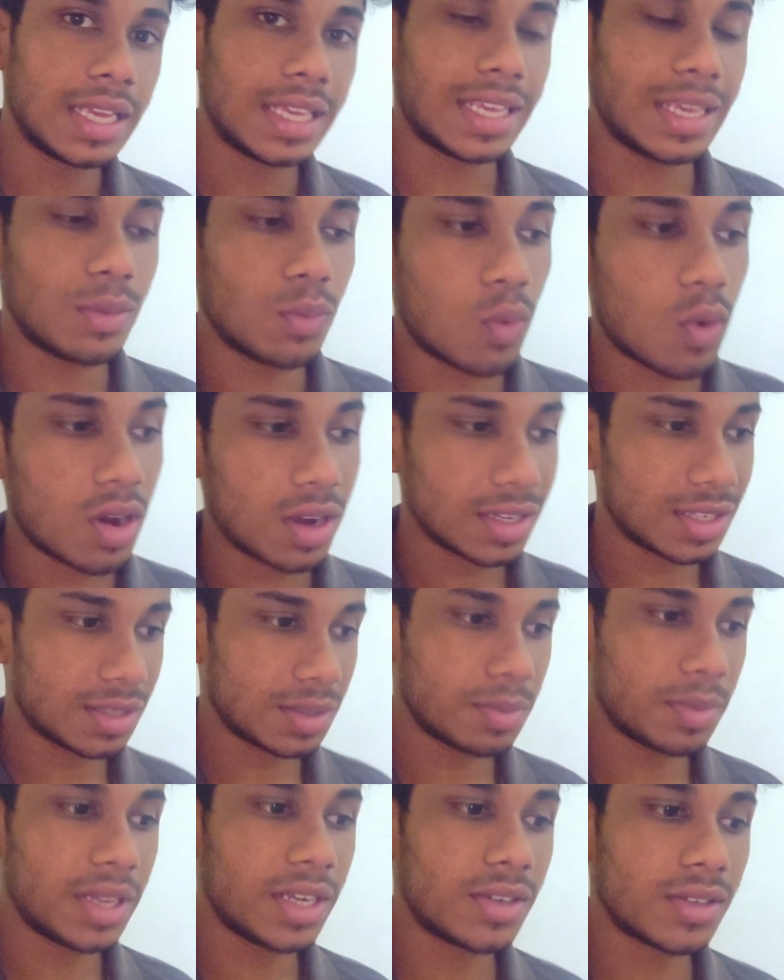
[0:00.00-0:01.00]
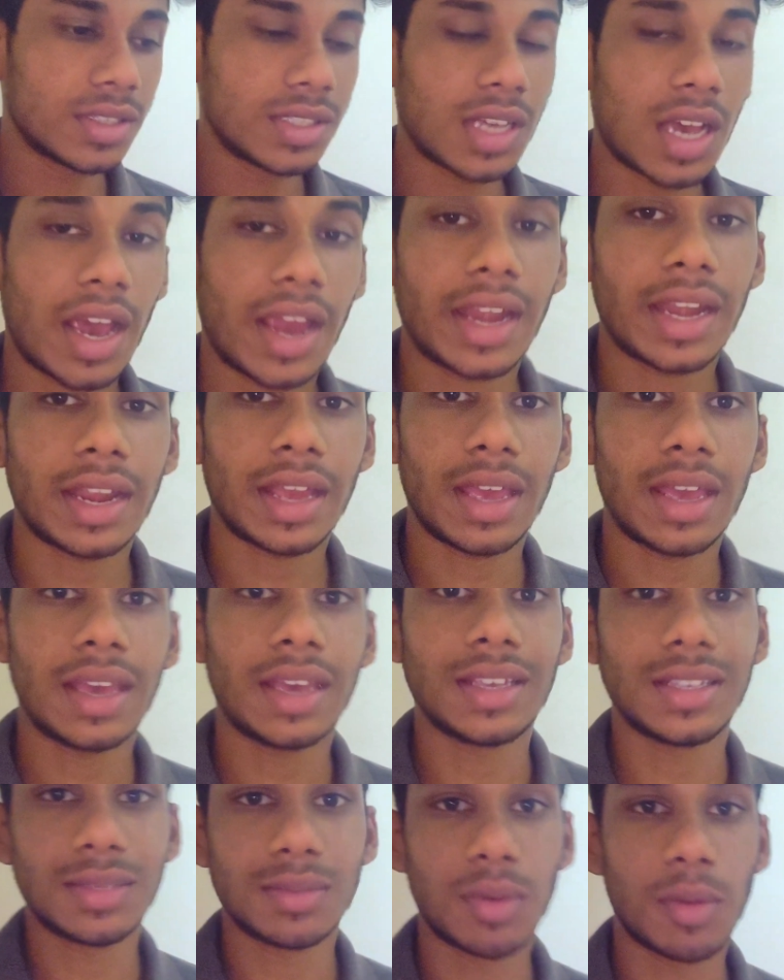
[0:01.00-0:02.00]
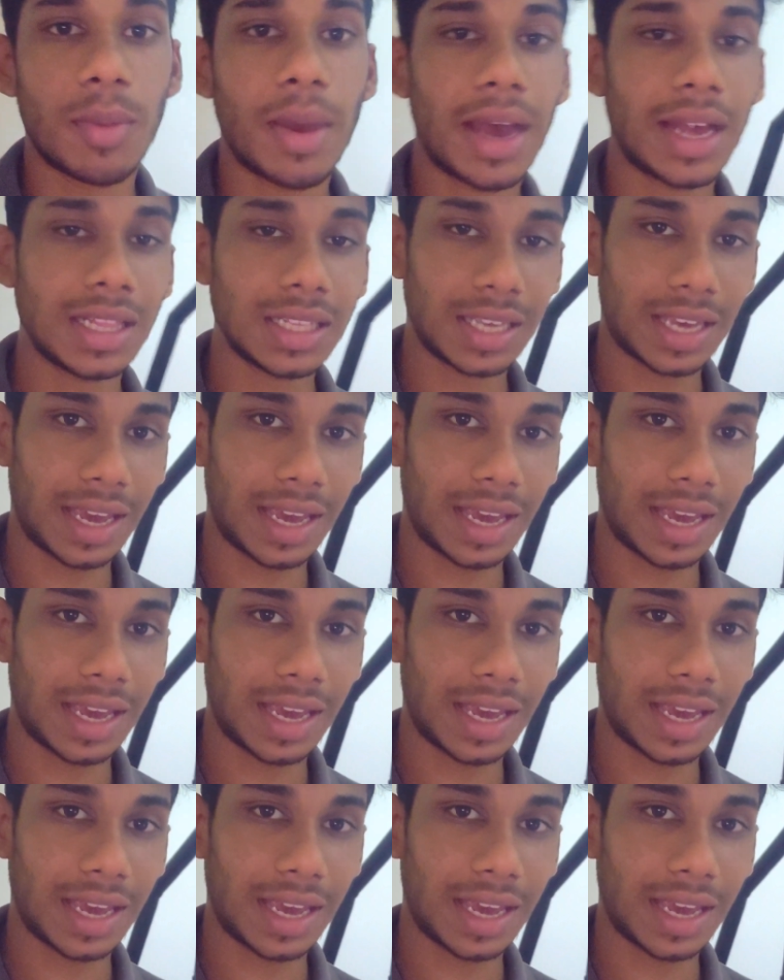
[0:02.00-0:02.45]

He wants me to sign his mobile